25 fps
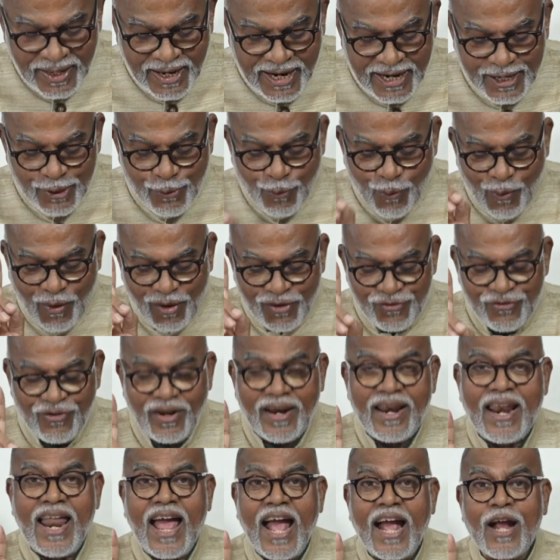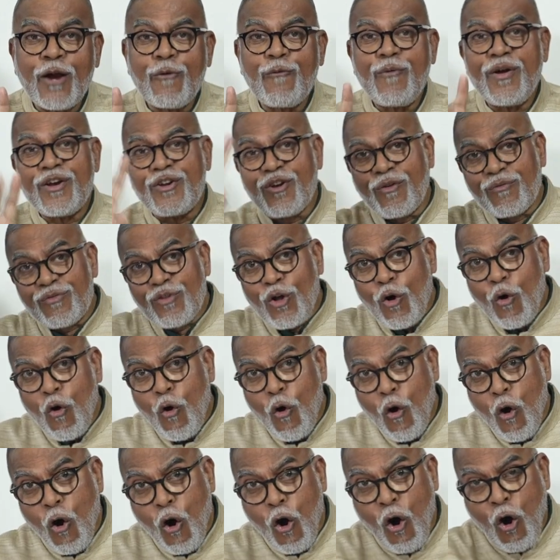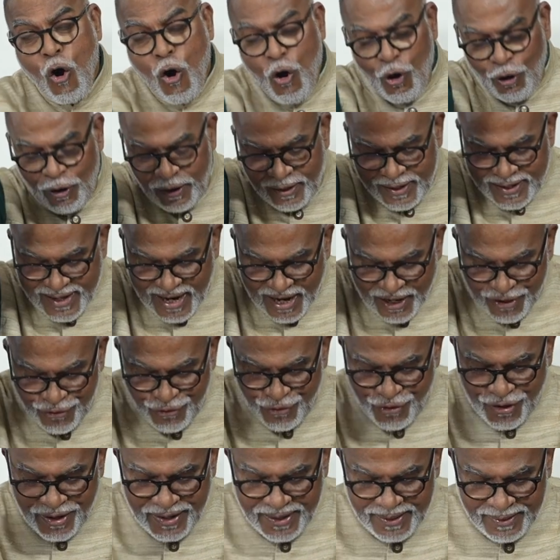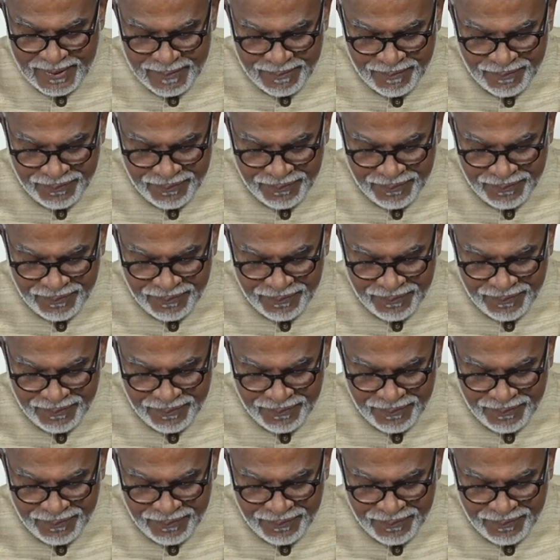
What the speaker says: it was the language of the whole country.